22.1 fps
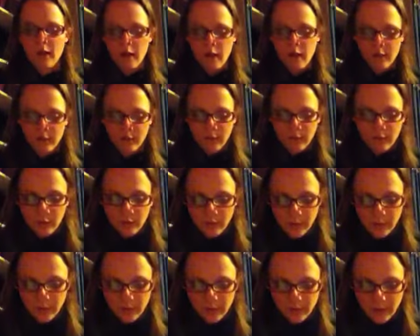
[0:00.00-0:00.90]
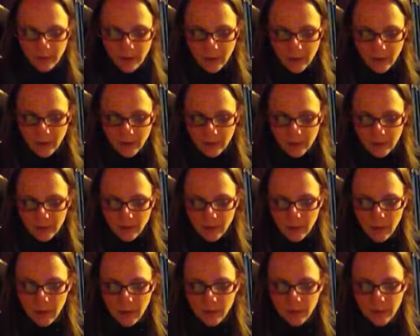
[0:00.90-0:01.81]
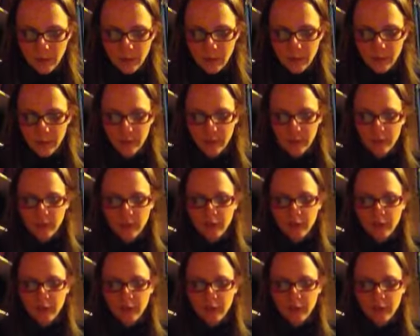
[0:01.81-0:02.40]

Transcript: Another one that I could watch over and